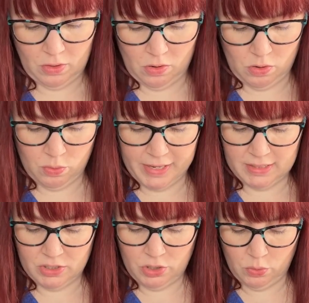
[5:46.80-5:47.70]
All
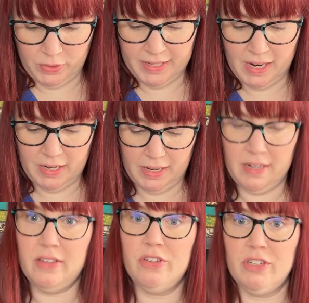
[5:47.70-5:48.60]
right, so we got
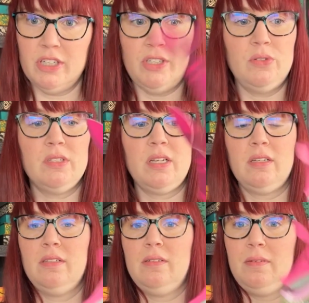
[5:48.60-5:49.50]
another cute
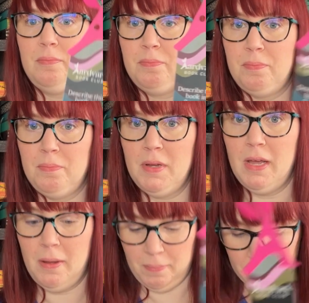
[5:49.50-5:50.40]

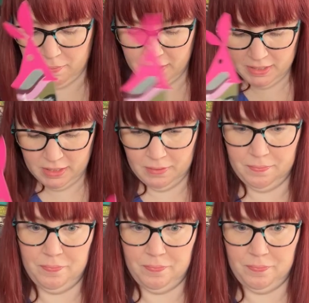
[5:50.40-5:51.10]
bookmark.